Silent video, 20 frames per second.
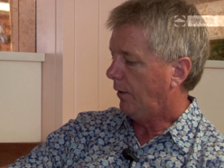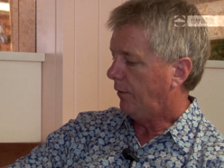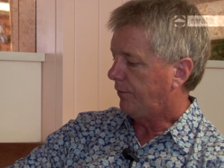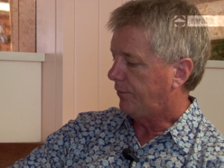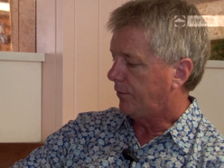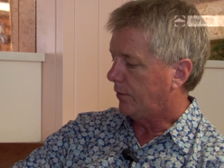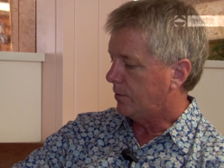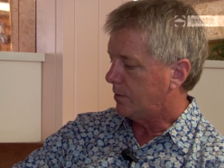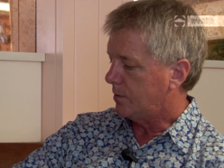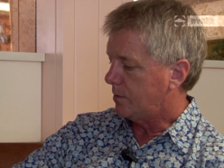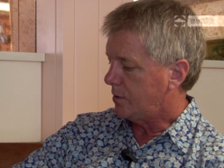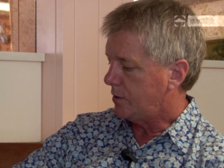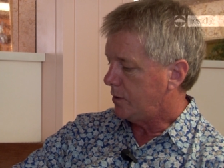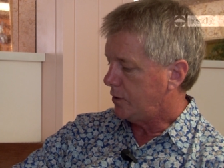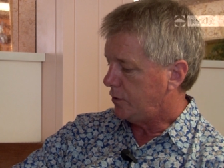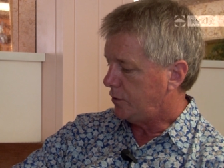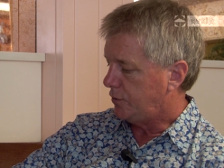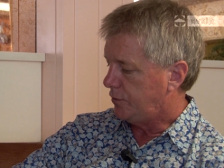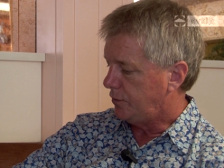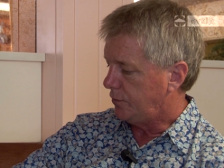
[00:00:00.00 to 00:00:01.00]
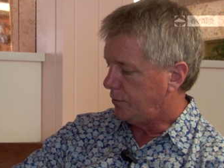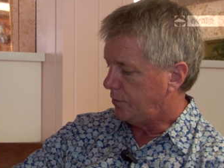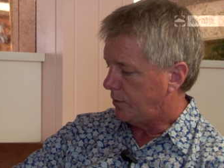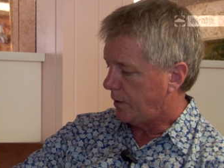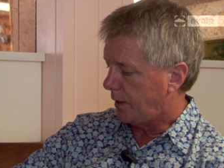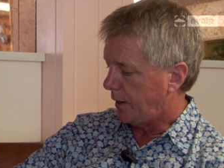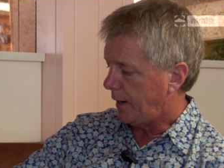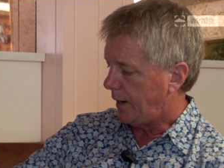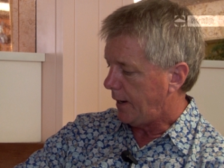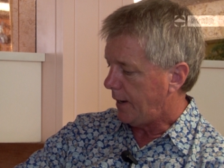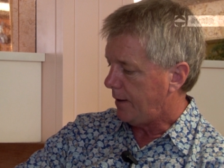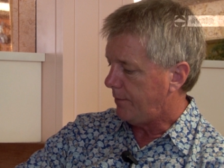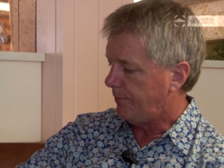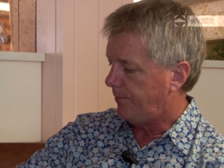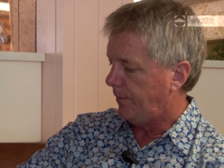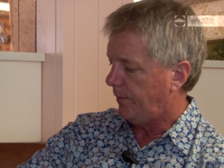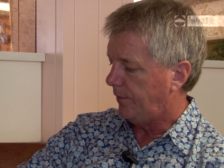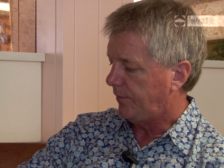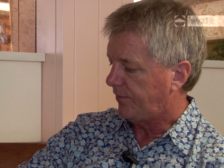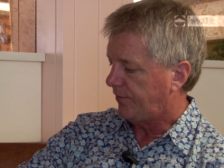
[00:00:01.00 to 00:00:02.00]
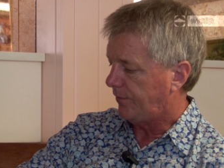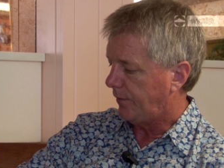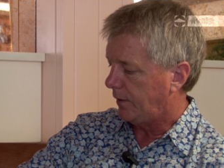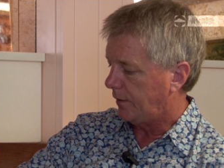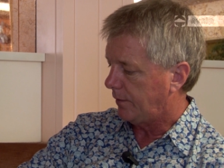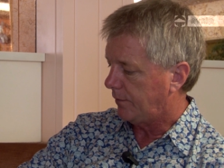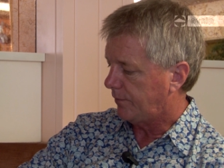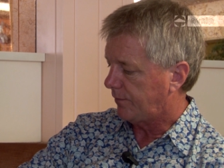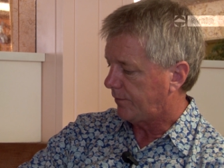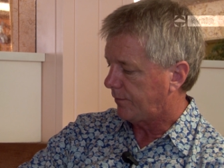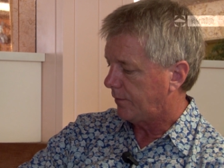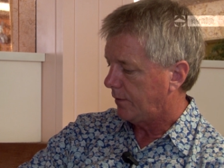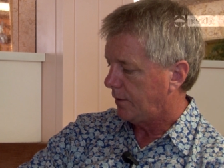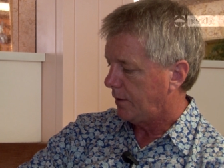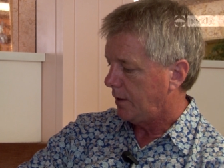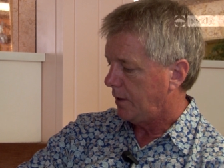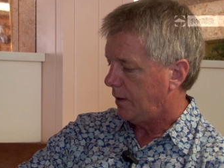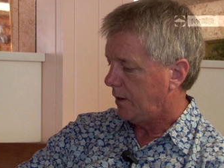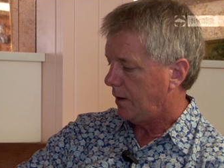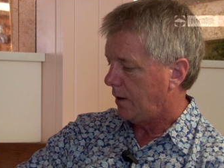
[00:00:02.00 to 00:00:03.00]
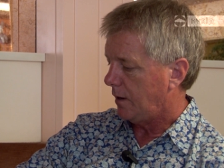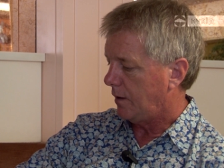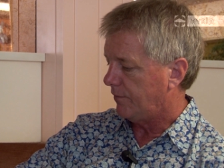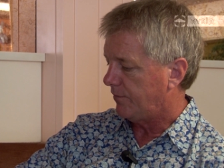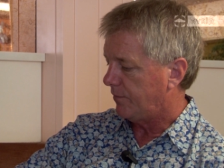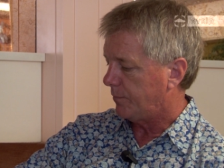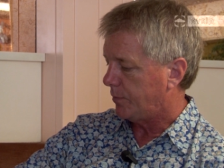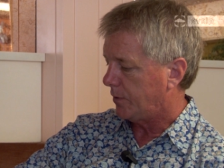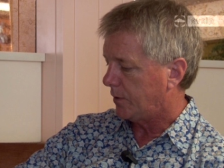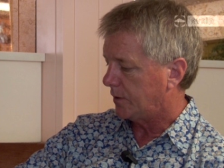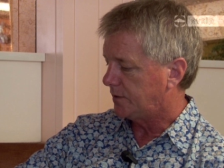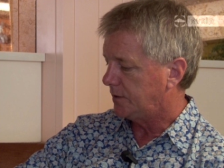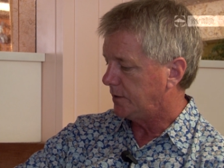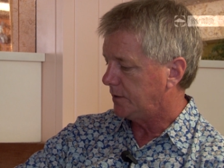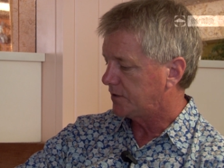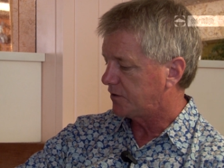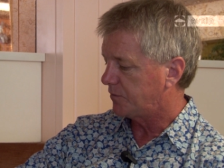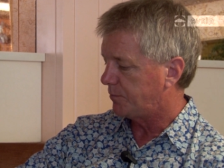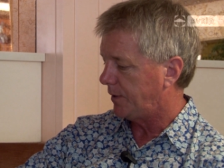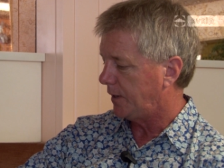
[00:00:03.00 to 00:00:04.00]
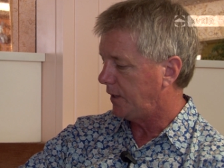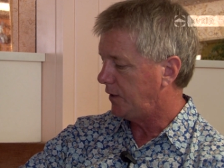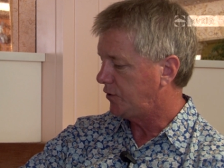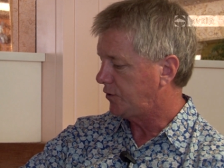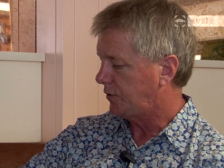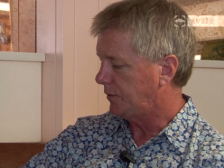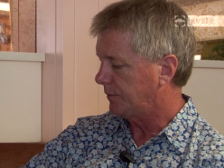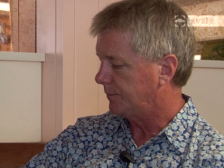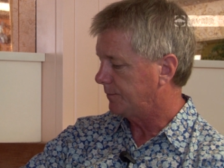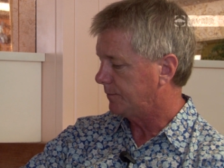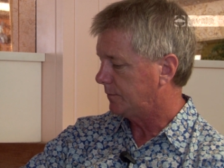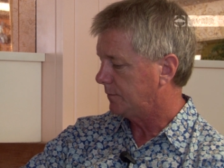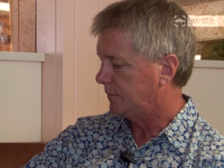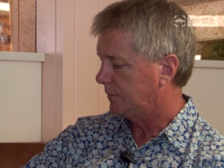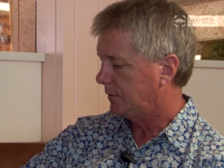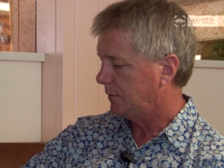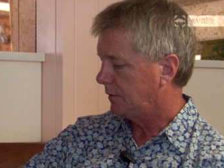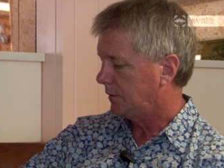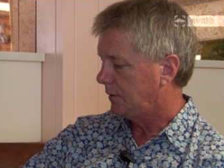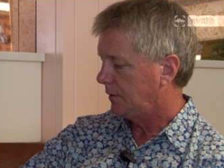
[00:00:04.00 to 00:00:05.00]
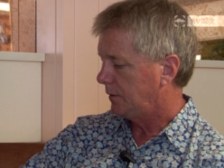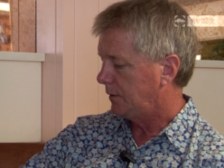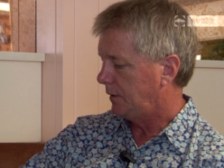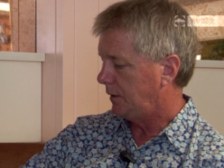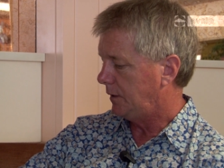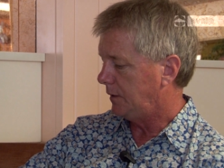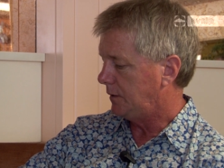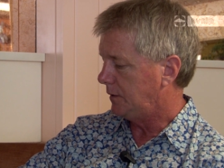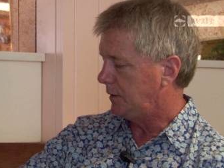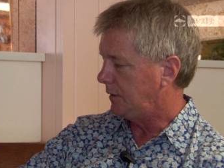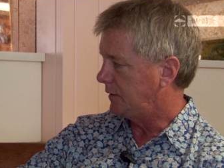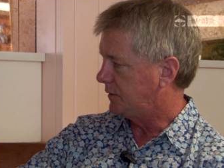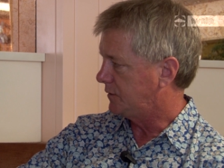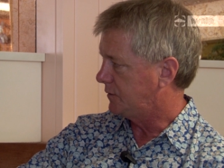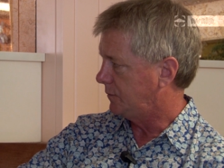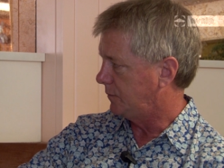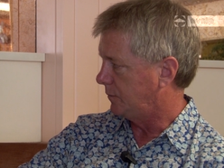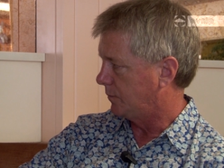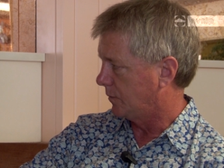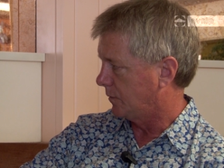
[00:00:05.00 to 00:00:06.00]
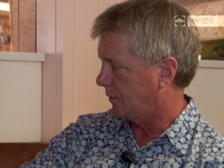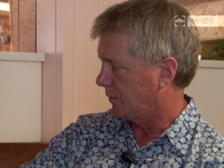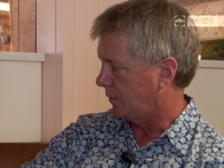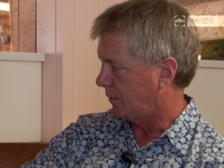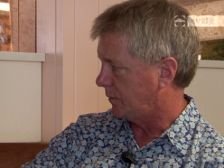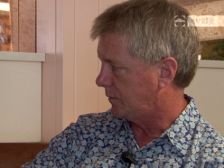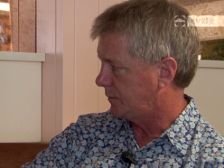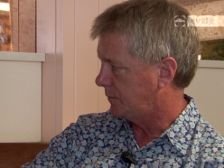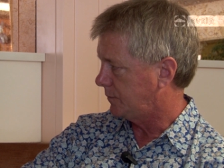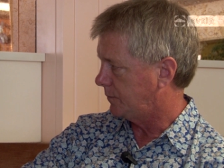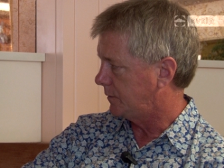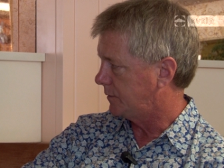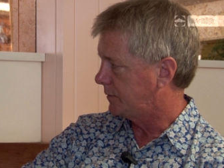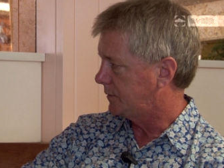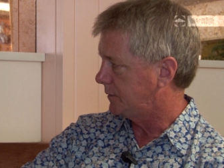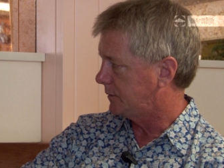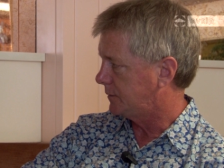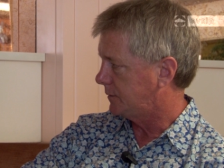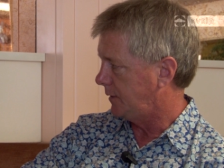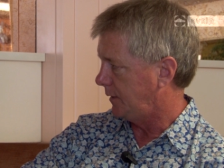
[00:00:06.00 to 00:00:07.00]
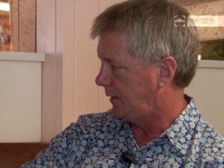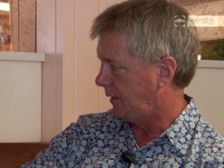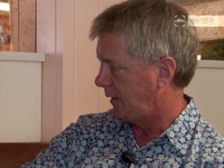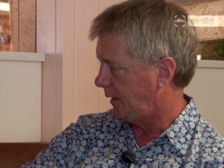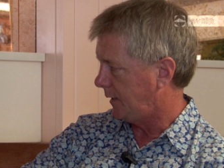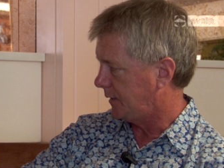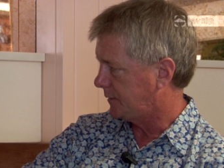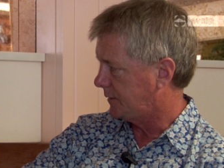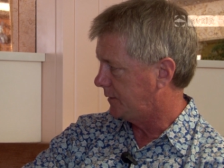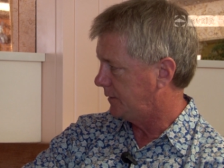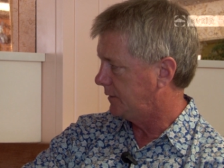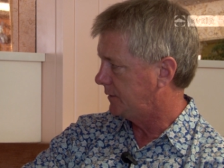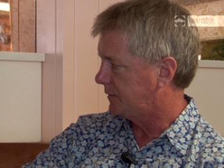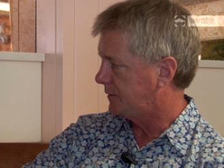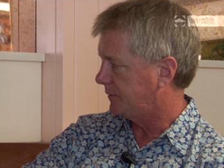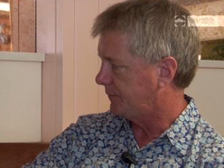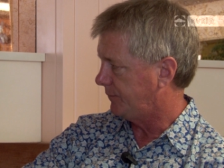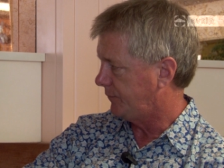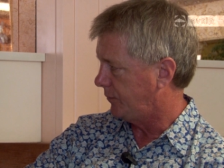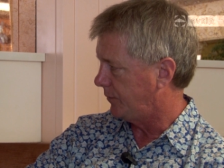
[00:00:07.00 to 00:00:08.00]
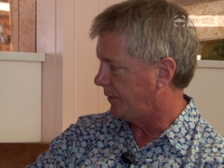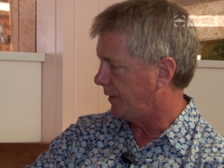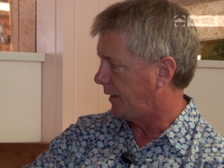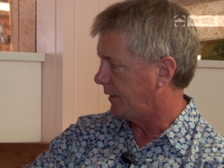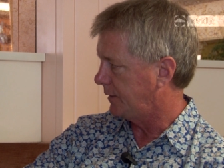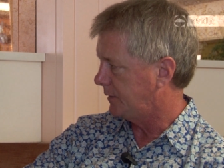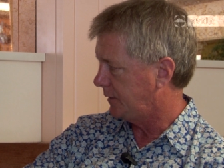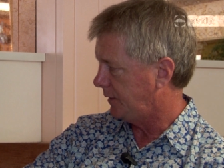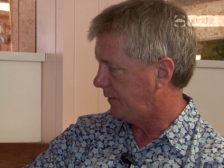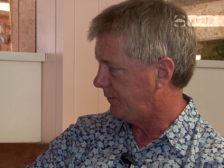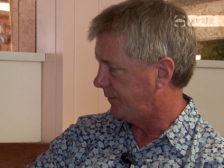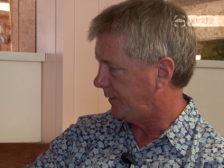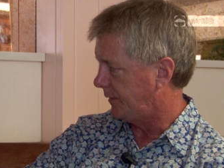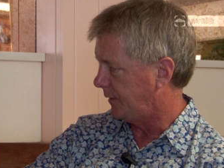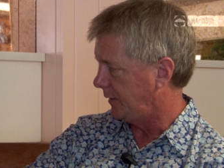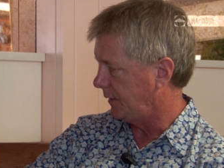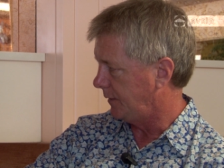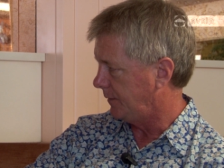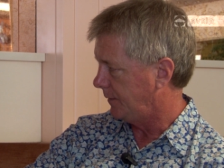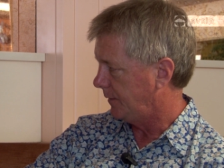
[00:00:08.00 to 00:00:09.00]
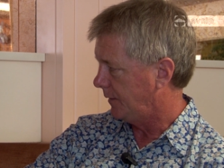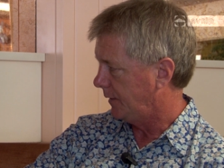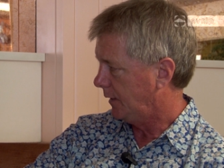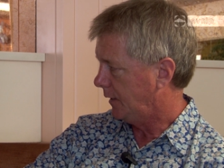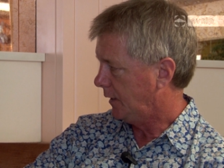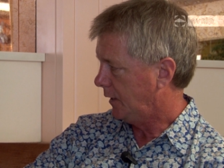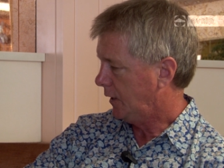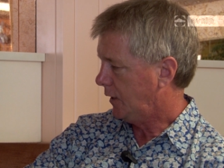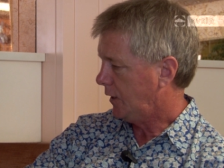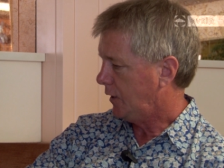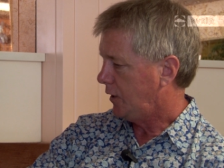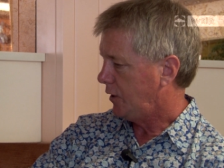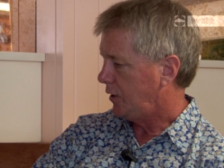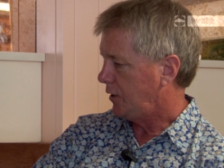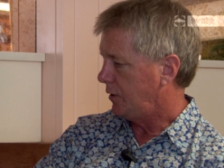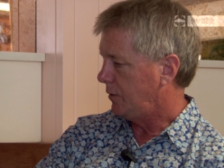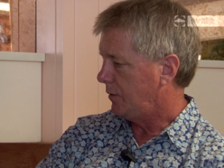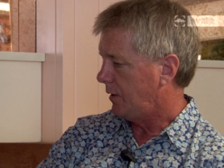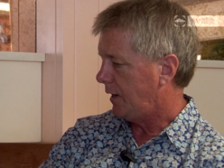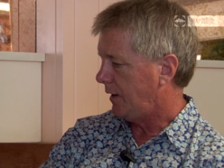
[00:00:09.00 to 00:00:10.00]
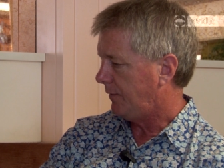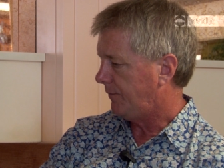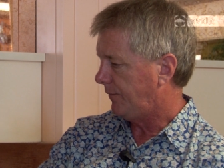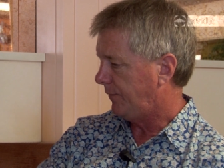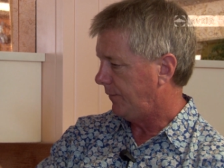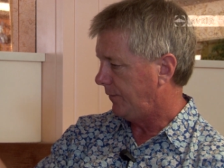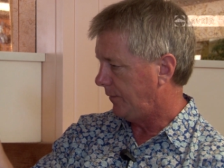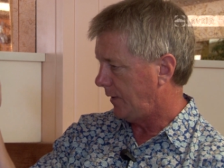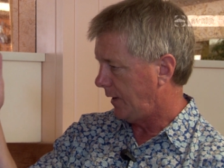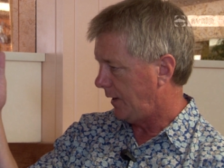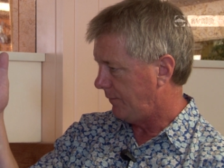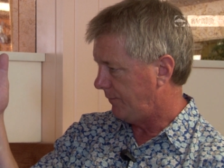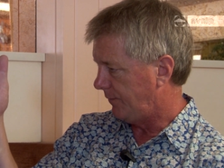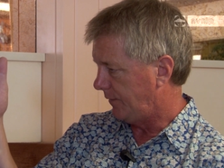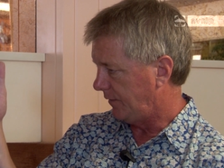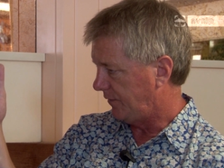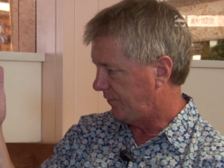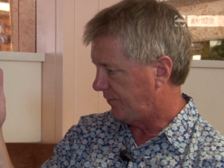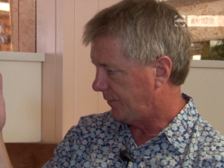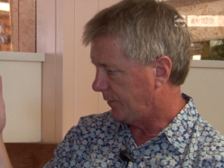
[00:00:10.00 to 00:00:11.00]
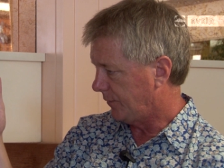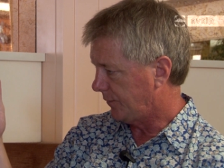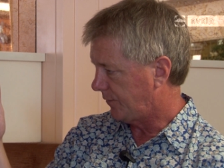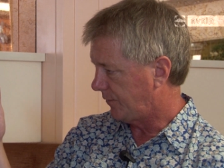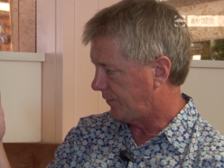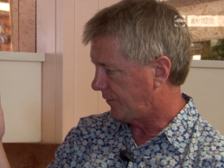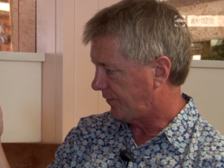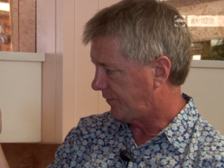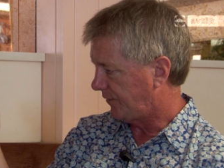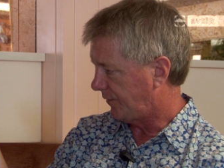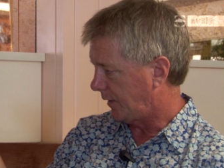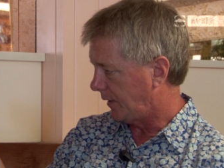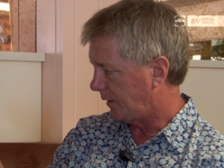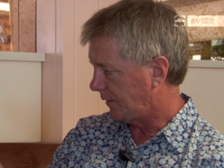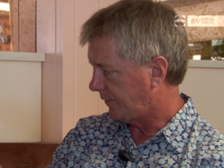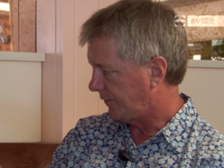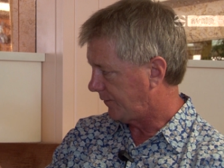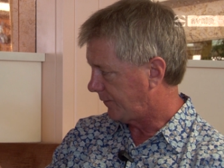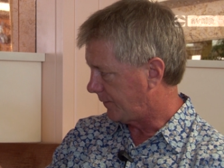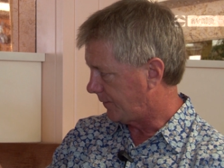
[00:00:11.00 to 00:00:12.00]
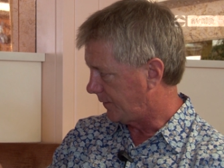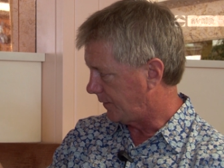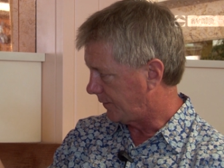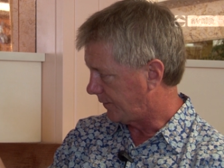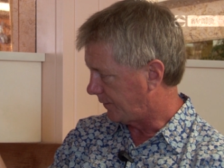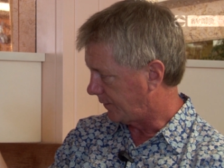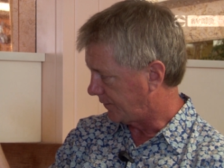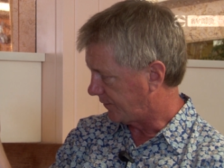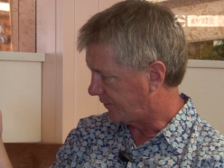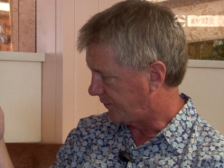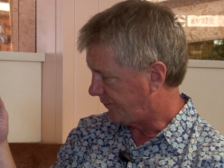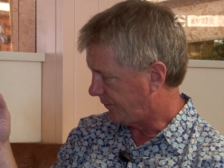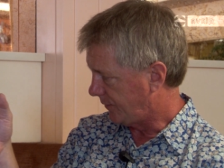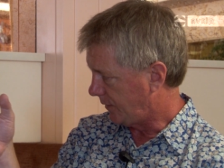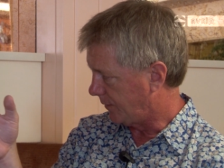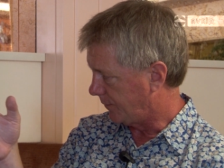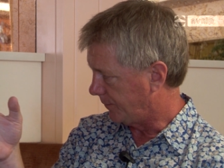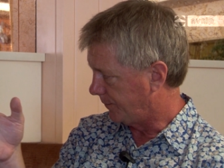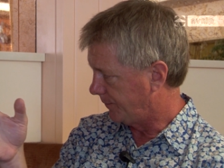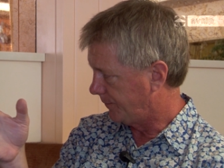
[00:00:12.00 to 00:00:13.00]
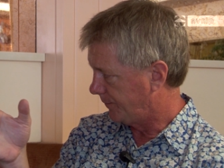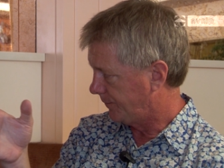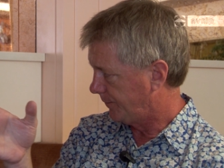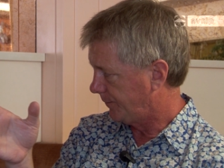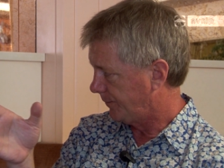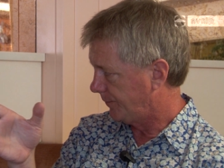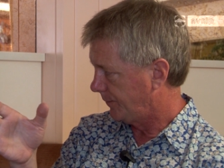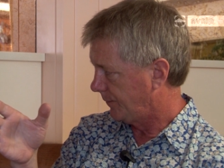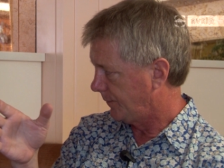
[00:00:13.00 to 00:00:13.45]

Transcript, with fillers: So to have this sense of a participation in these two worlds, which is the essence of creativity, mm-hmm. you have to have these filters set so that there's a flow. Yeah.